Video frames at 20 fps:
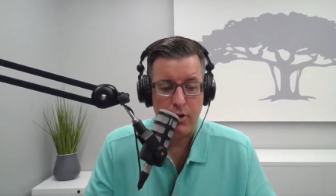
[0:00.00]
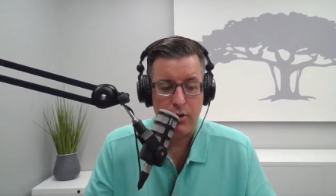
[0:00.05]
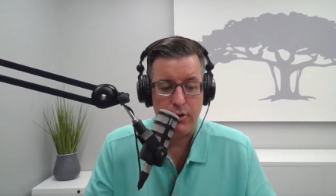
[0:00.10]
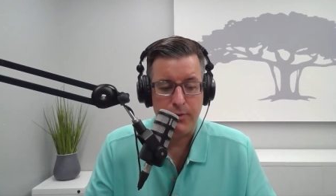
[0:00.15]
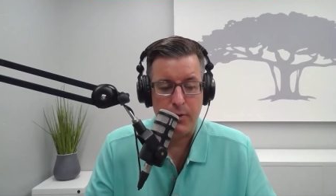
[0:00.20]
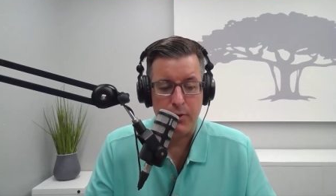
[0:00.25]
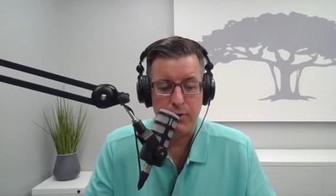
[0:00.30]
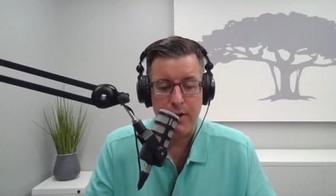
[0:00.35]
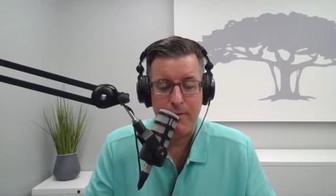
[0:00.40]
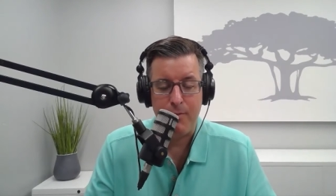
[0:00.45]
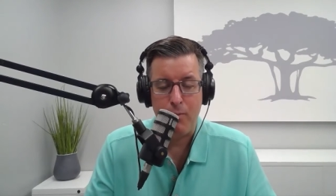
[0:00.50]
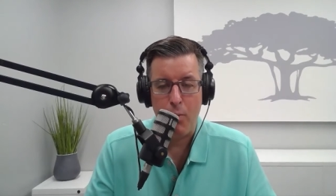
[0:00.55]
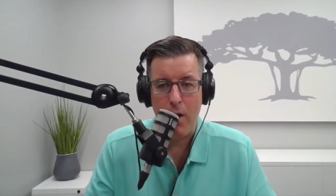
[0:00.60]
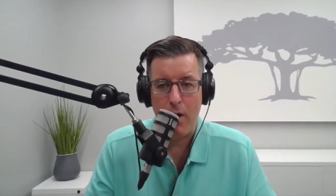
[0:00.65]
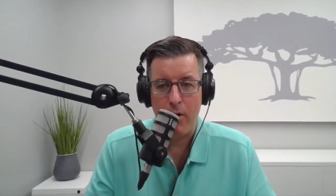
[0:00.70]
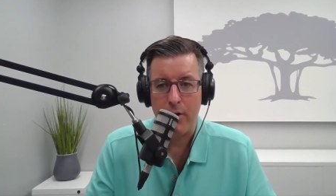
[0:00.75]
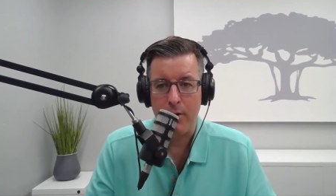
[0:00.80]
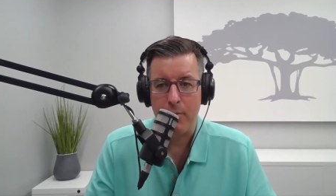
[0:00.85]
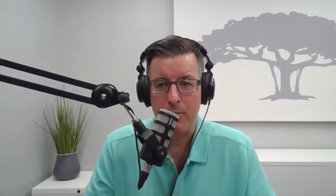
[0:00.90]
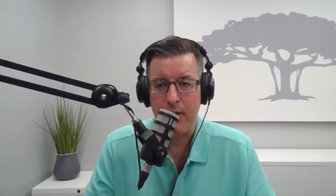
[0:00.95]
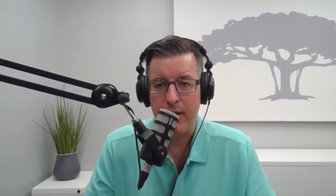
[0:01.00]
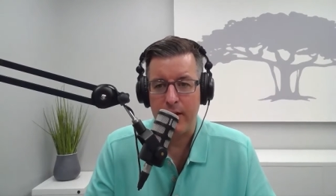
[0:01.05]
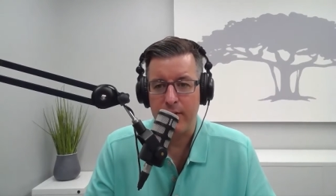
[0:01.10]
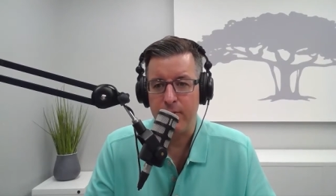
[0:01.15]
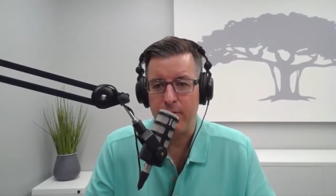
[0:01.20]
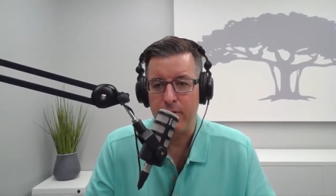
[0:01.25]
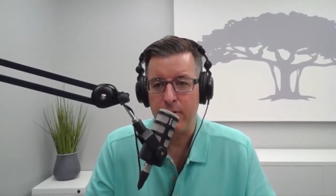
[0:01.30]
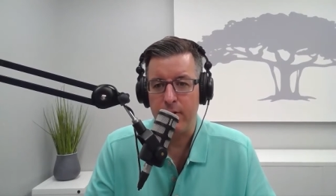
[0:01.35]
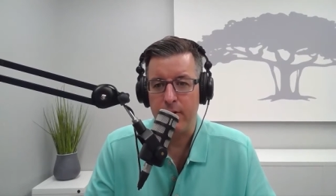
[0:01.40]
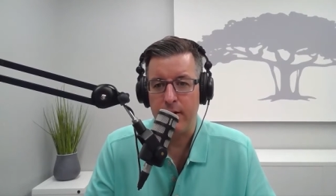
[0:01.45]
Charles, first off, welcome.
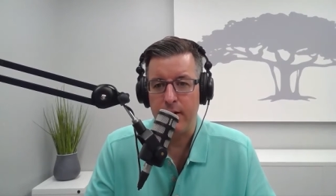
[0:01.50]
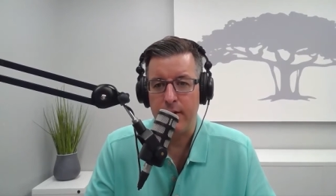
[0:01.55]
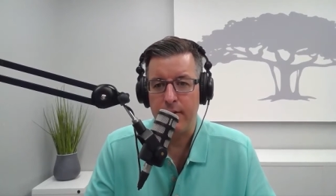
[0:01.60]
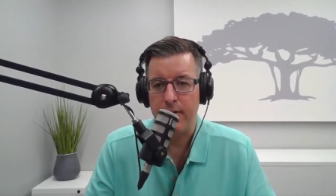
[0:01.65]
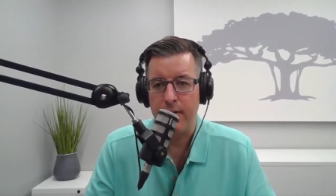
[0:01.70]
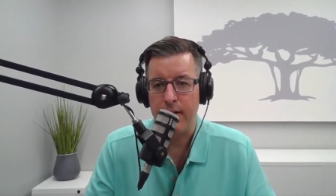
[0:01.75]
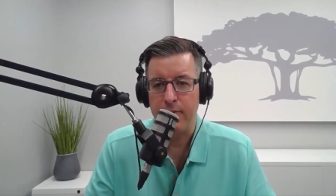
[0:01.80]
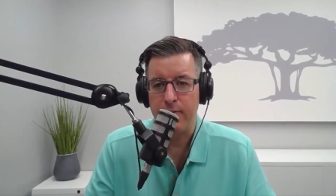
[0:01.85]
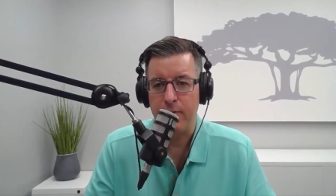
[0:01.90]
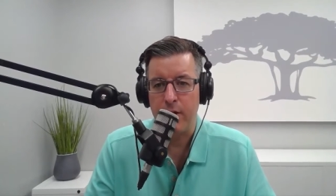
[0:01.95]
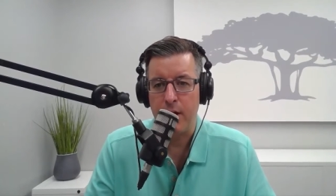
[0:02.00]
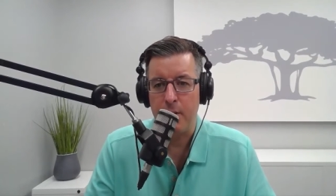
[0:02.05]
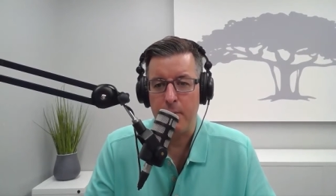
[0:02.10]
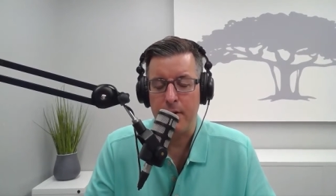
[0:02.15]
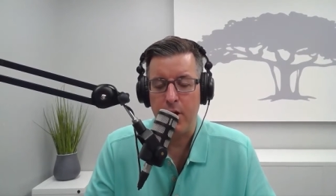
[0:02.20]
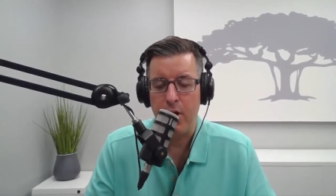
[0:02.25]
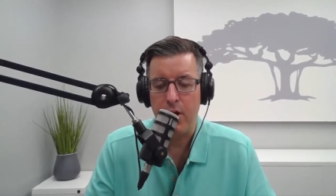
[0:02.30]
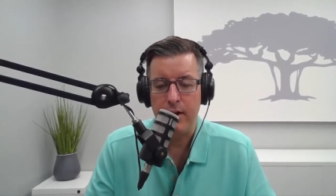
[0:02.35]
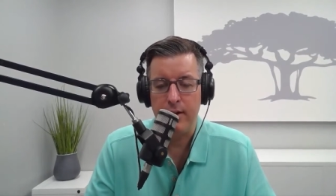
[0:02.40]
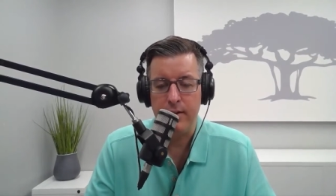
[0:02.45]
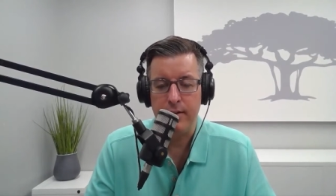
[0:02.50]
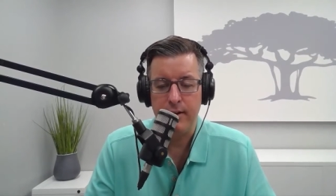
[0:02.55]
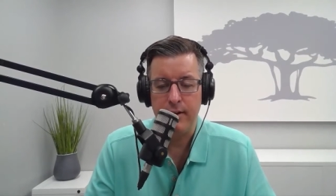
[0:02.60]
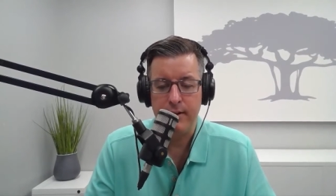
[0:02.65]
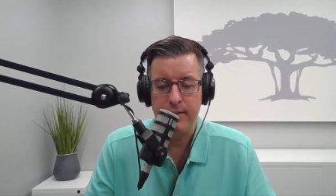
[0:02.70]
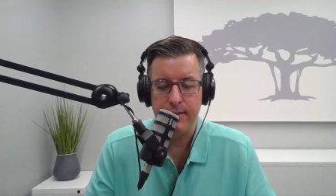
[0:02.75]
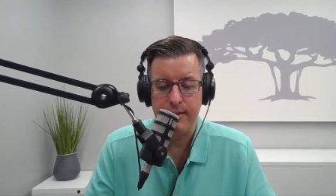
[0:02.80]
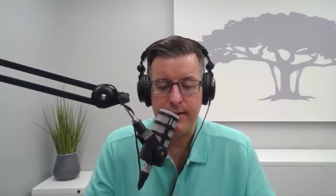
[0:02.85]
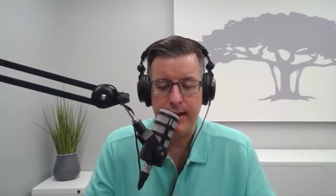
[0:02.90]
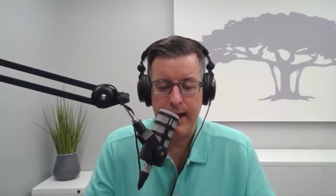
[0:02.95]
Thanks for uh, thanks for coming
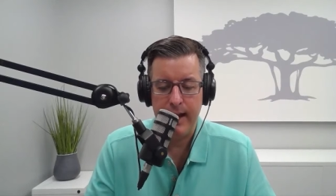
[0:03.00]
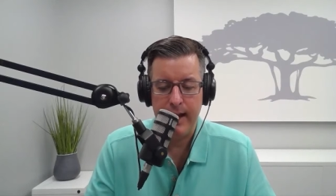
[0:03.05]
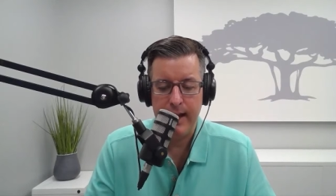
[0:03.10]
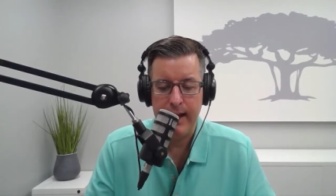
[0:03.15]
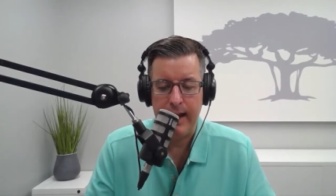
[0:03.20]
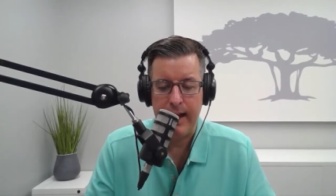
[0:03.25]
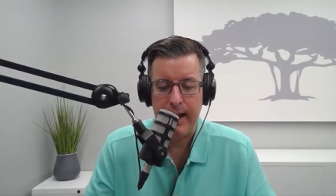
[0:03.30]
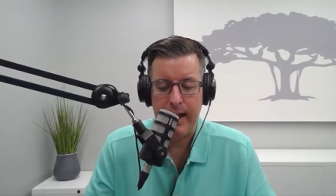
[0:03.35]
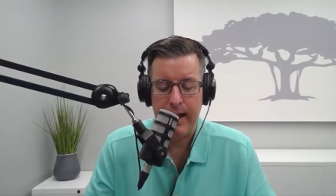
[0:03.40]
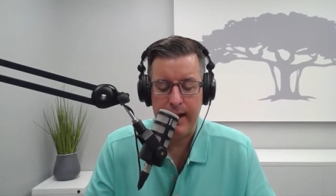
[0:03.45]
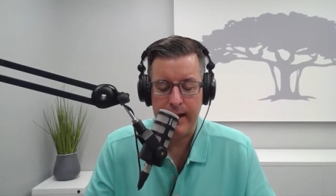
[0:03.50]
on uh, today.